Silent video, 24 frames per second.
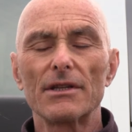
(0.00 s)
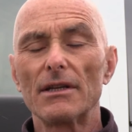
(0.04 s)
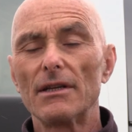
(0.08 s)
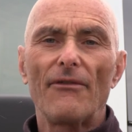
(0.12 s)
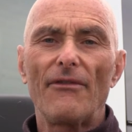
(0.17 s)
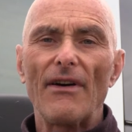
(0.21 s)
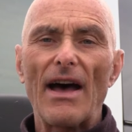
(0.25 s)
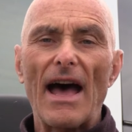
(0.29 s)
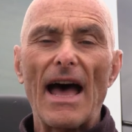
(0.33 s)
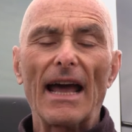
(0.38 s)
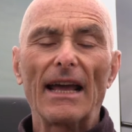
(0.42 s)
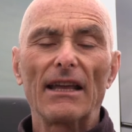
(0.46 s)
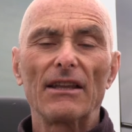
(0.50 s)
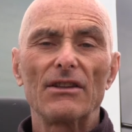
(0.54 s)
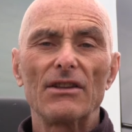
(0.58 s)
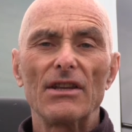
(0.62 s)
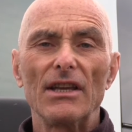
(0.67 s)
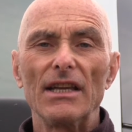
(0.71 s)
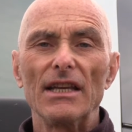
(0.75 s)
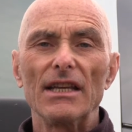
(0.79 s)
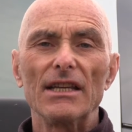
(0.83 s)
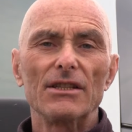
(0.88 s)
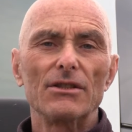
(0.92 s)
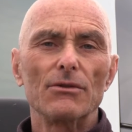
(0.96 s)
Fact
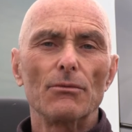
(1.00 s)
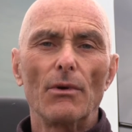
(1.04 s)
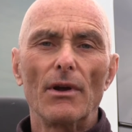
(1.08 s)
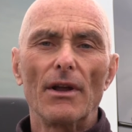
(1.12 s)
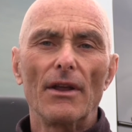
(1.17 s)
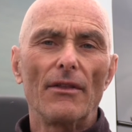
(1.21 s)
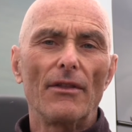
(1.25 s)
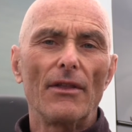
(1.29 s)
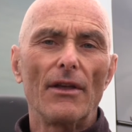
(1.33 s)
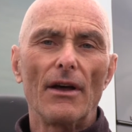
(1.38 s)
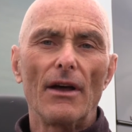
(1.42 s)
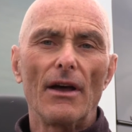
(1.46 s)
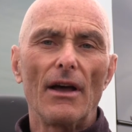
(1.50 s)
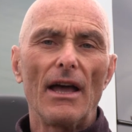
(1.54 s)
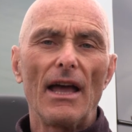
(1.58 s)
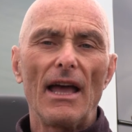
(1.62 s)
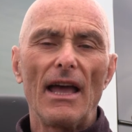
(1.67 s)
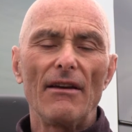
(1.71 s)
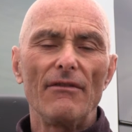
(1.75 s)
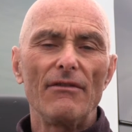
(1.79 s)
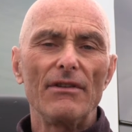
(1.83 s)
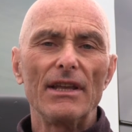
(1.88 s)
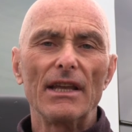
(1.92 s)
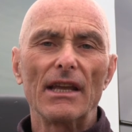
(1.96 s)
is, with a
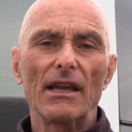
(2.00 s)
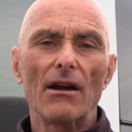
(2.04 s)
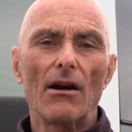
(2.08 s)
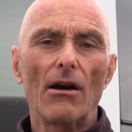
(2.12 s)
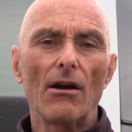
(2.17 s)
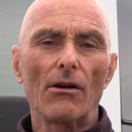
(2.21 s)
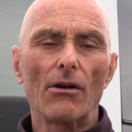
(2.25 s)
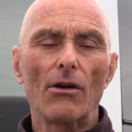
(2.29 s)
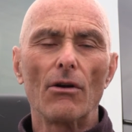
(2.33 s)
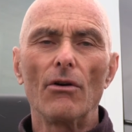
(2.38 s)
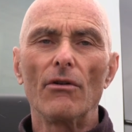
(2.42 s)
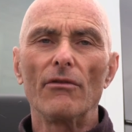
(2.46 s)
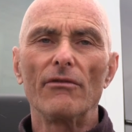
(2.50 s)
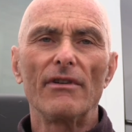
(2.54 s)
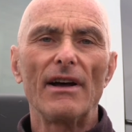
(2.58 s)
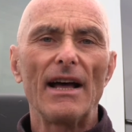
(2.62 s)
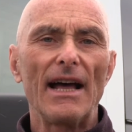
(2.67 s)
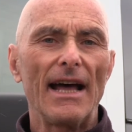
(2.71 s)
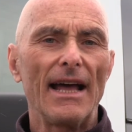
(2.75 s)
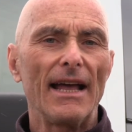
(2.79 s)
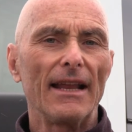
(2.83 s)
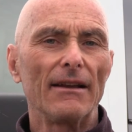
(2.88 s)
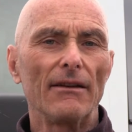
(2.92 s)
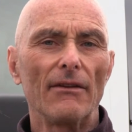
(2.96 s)
heavy cargo
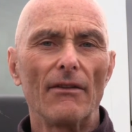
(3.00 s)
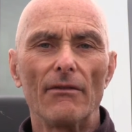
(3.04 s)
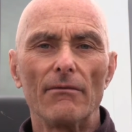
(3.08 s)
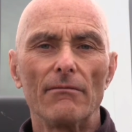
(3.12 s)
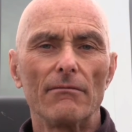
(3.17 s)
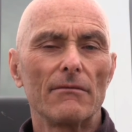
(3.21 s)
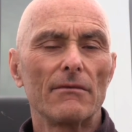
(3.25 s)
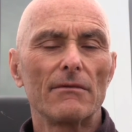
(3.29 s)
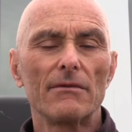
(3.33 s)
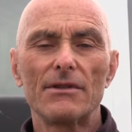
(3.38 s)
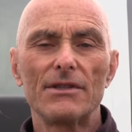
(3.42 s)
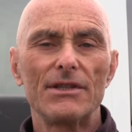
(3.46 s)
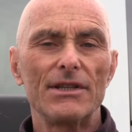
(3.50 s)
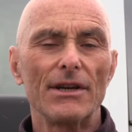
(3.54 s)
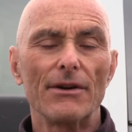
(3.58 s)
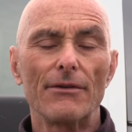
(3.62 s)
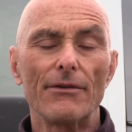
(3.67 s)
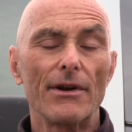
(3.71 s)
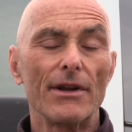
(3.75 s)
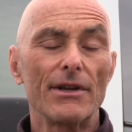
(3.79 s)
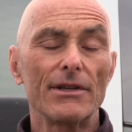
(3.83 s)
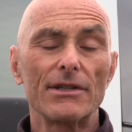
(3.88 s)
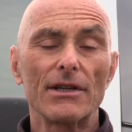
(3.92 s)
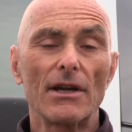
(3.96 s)
van,
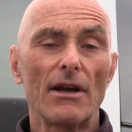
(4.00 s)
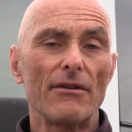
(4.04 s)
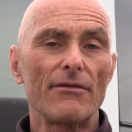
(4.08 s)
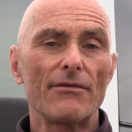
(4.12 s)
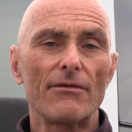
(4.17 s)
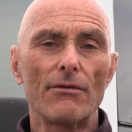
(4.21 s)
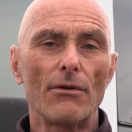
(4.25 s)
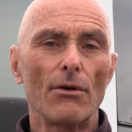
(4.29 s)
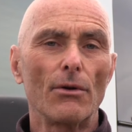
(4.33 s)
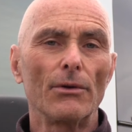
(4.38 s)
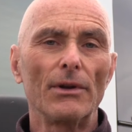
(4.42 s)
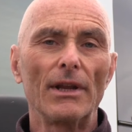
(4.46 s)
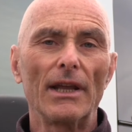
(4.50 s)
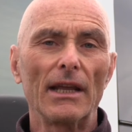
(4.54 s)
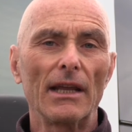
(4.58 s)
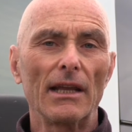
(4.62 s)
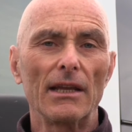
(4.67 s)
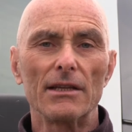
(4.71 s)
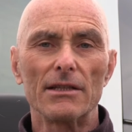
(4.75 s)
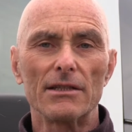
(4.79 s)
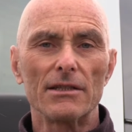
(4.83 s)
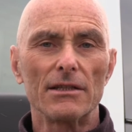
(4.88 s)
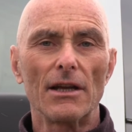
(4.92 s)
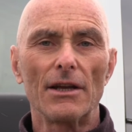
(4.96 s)
serious off-roading
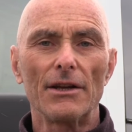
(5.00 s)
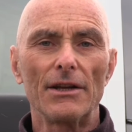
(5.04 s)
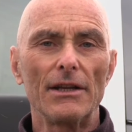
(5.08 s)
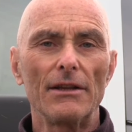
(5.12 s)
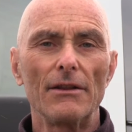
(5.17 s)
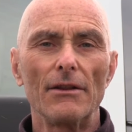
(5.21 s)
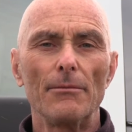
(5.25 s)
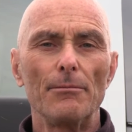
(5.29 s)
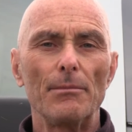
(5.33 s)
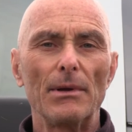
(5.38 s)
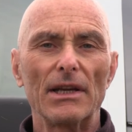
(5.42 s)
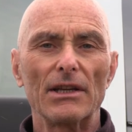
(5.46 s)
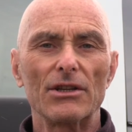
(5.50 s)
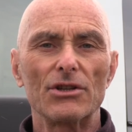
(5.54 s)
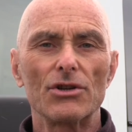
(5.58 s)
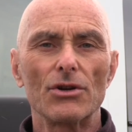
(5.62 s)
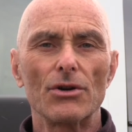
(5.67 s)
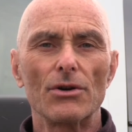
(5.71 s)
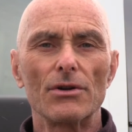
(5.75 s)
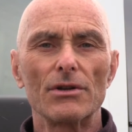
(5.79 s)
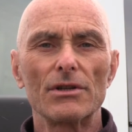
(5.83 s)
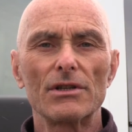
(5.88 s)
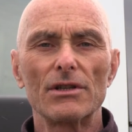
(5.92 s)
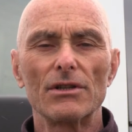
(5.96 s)
is not in the
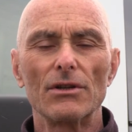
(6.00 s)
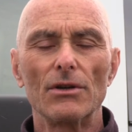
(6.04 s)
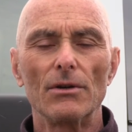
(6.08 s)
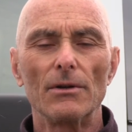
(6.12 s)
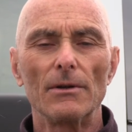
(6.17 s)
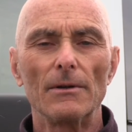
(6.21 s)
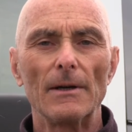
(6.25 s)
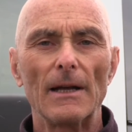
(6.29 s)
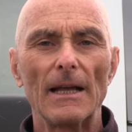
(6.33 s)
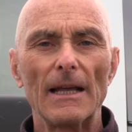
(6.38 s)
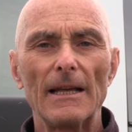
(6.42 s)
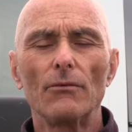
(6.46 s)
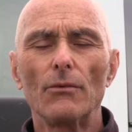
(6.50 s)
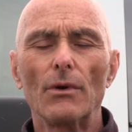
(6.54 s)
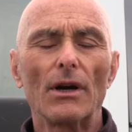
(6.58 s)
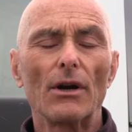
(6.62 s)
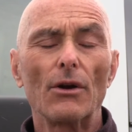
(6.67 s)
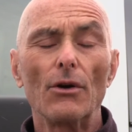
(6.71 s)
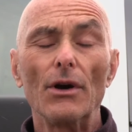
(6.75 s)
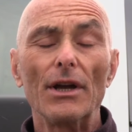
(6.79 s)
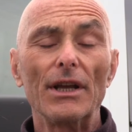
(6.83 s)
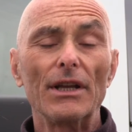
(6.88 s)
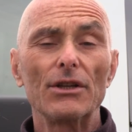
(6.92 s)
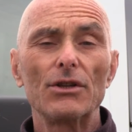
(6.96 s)
picture, so we're
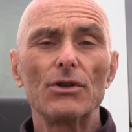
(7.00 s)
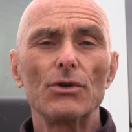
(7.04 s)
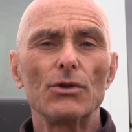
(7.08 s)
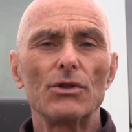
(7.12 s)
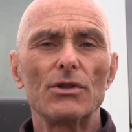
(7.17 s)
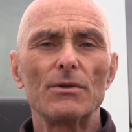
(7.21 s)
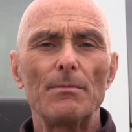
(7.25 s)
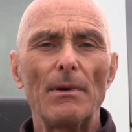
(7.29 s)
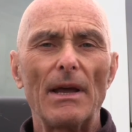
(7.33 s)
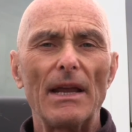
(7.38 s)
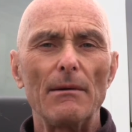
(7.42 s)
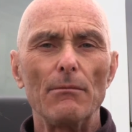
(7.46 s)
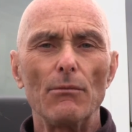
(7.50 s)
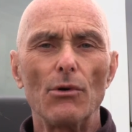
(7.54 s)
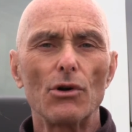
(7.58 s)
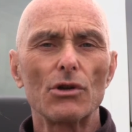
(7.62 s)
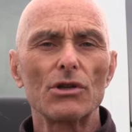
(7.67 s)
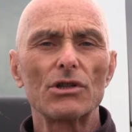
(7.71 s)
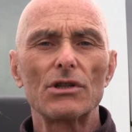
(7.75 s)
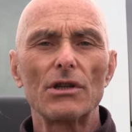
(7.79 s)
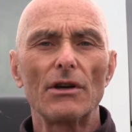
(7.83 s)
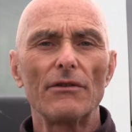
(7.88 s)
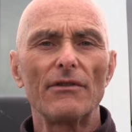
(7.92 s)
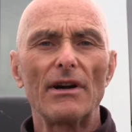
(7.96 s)
going to spend
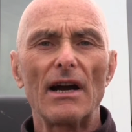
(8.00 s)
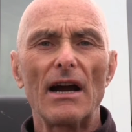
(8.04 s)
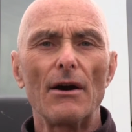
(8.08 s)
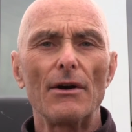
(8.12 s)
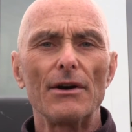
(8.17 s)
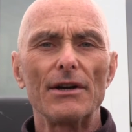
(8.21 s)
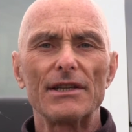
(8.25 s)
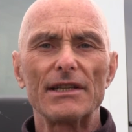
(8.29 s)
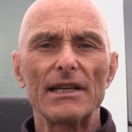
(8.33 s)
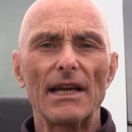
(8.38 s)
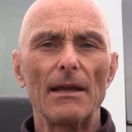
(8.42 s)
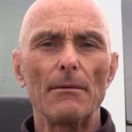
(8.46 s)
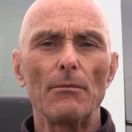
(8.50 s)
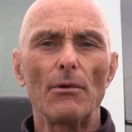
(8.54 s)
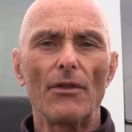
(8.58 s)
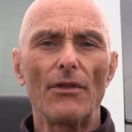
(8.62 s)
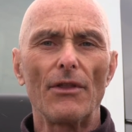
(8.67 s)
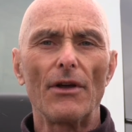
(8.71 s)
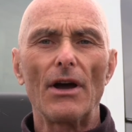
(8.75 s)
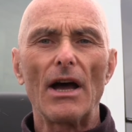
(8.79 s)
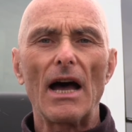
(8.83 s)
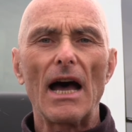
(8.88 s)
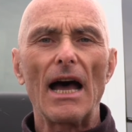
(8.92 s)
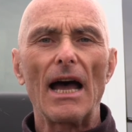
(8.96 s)
most of our time on
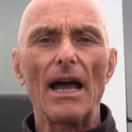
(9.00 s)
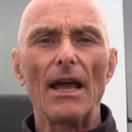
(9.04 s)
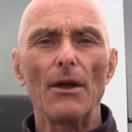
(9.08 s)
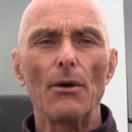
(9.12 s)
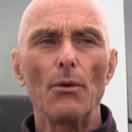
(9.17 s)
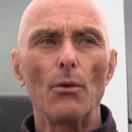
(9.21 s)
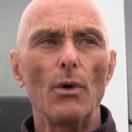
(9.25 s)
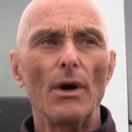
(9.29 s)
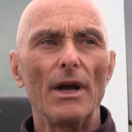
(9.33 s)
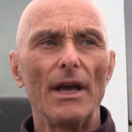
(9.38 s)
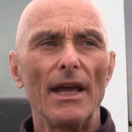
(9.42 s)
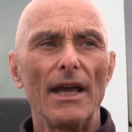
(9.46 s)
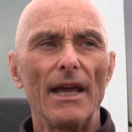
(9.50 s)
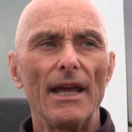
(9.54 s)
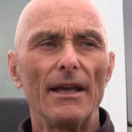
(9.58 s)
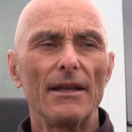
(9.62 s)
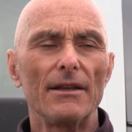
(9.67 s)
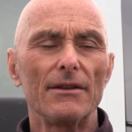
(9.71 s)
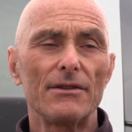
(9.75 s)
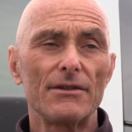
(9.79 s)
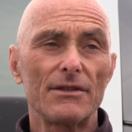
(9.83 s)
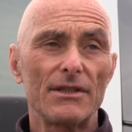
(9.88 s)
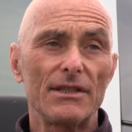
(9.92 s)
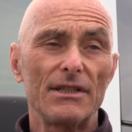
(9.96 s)
the highway,
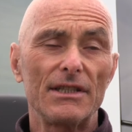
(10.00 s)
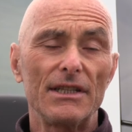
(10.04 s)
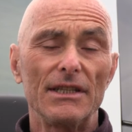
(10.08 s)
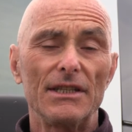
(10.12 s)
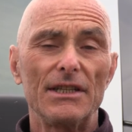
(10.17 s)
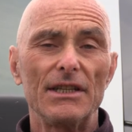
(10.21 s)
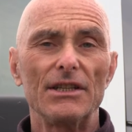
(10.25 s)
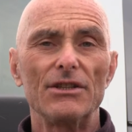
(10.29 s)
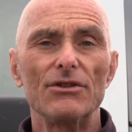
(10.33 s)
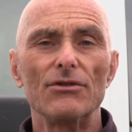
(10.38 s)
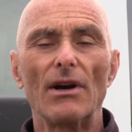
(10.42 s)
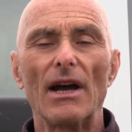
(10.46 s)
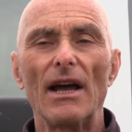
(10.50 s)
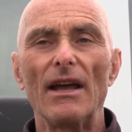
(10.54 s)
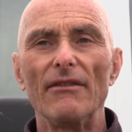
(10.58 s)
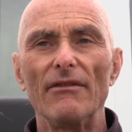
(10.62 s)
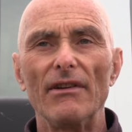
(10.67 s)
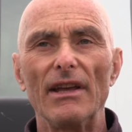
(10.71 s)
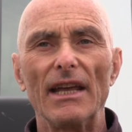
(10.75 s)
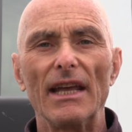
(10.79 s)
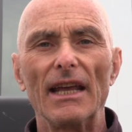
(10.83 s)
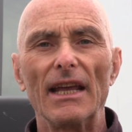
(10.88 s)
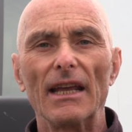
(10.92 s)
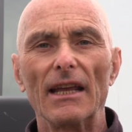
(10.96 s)
city
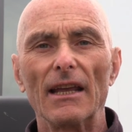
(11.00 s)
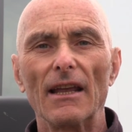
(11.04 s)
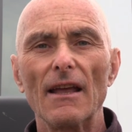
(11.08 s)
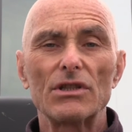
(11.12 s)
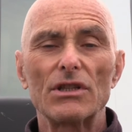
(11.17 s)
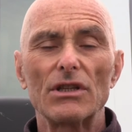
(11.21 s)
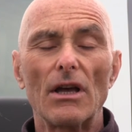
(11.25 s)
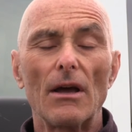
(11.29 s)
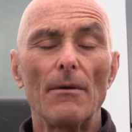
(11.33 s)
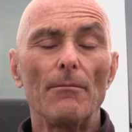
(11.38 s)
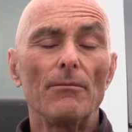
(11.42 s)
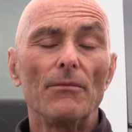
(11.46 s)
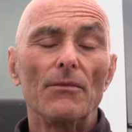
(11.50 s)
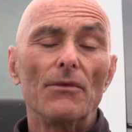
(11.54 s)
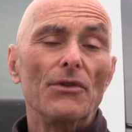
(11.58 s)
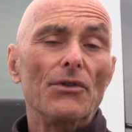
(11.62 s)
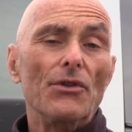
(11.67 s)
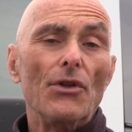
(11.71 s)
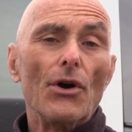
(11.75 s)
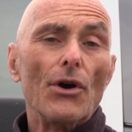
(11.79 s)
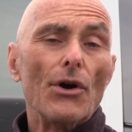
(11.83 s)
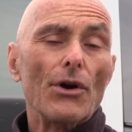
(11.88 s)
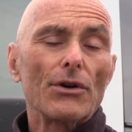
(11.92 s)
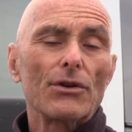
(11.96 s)
driving, some
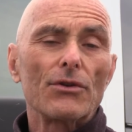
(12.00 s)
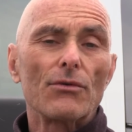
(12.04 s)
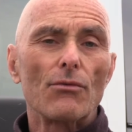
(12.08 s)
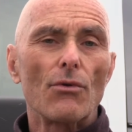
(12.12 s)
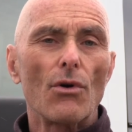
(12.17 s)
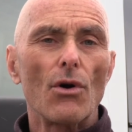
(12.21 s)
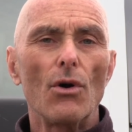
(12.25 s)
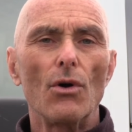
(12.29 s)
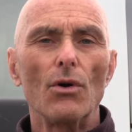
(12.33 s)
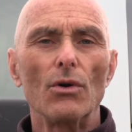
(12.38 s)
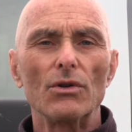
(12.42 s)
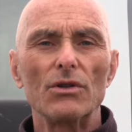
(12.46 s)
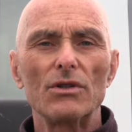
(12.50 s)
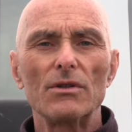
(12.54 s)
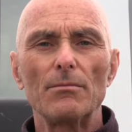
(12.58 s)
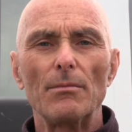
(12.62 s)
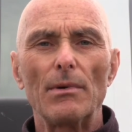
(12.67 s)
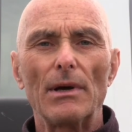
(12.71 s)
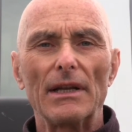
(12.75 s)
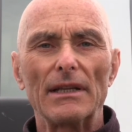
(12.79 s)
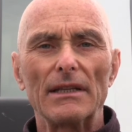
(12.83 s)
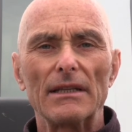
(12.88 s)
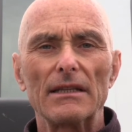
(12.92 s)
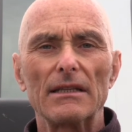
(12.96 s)
dirt roads,
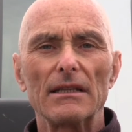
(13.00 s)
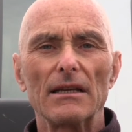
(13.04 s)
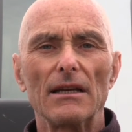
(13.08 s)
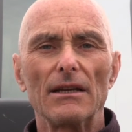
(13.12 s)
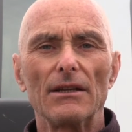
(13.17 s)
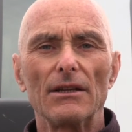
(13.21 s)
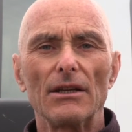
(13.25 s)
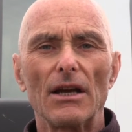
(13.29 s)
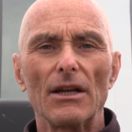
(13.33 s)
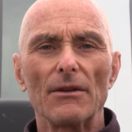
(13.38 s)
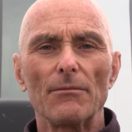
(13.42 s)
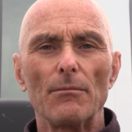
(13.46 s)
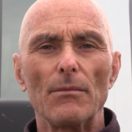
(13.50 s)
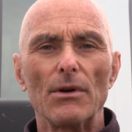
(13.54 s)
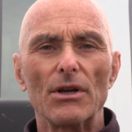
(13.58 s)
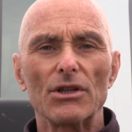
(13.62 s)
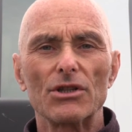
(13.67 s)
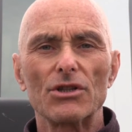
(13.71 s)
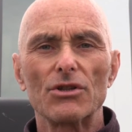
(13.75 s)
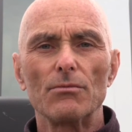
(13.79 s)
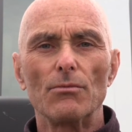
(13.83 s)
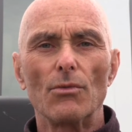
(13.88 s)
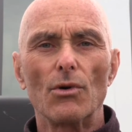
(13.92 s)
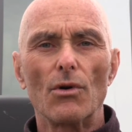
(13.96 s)
but not
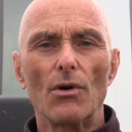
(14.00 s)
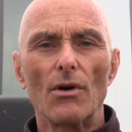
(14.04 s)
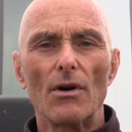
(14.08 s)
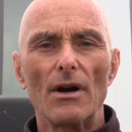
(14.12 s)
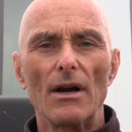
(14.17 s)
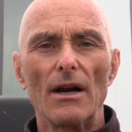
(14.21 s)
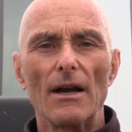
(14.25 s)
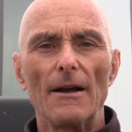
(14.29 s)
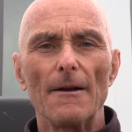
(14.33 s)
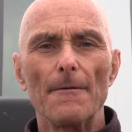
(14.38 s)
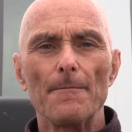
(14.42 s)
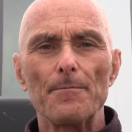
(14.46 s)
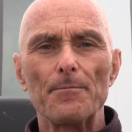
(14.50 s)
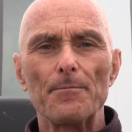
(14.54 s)
much more